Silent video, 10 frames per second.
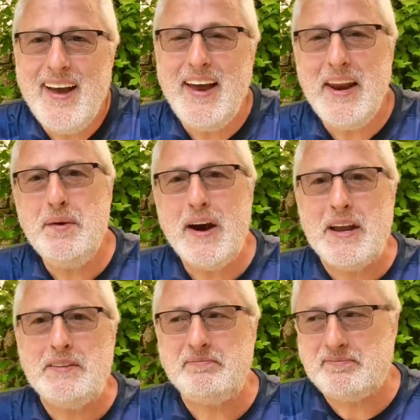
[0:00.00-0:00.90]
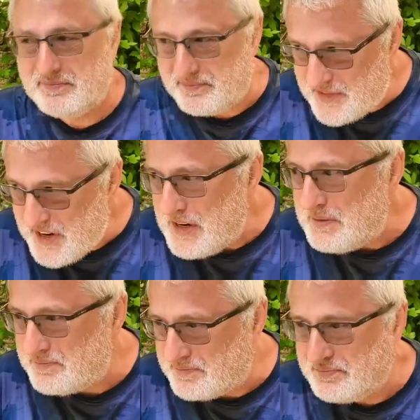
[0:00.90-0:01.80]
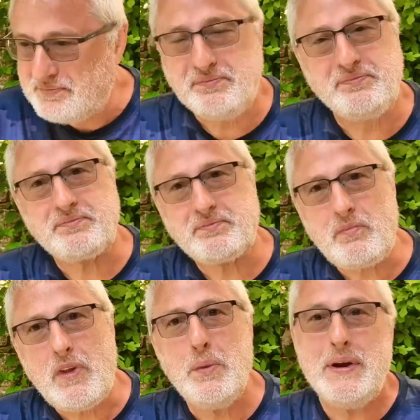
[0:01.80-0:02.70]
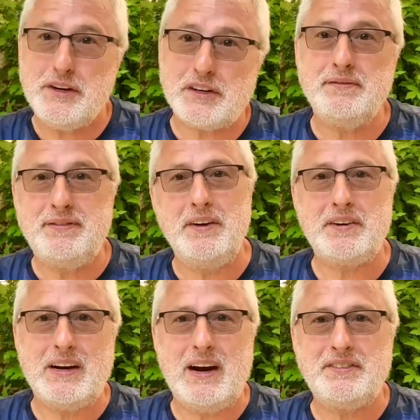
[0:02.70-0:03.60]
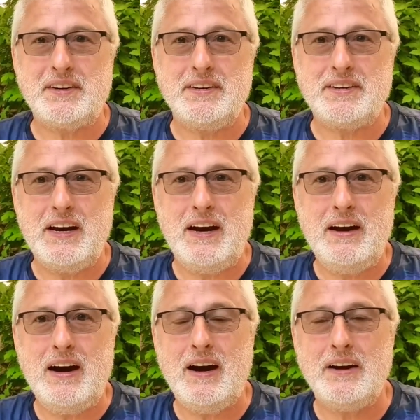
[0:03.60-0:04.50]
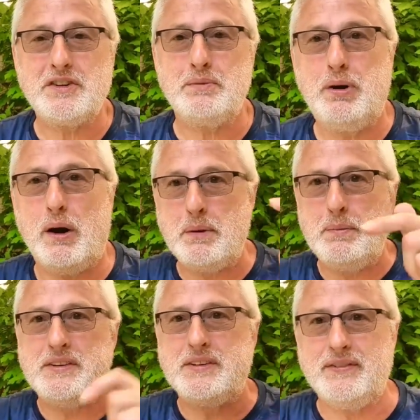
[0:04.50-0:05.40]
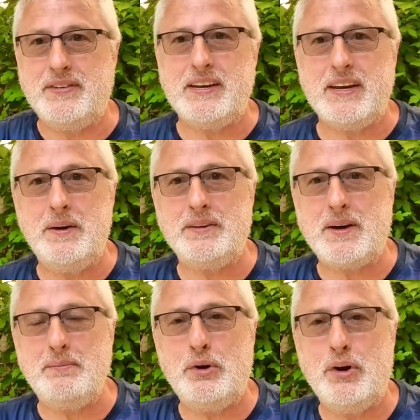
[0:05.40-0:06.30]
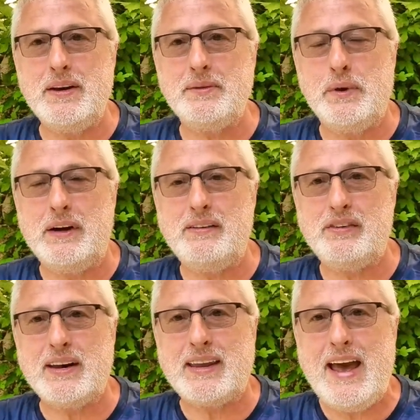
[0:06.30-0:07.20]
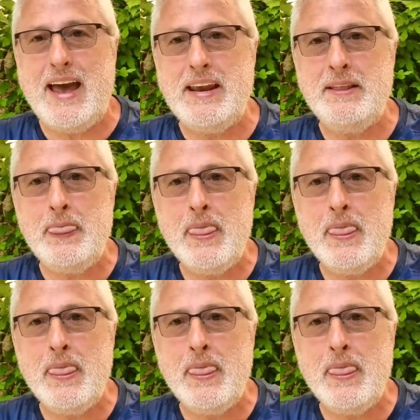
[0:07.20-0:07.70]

Anyway, so we took some photographs, and I shall pop them into the video at some point, wherever I can.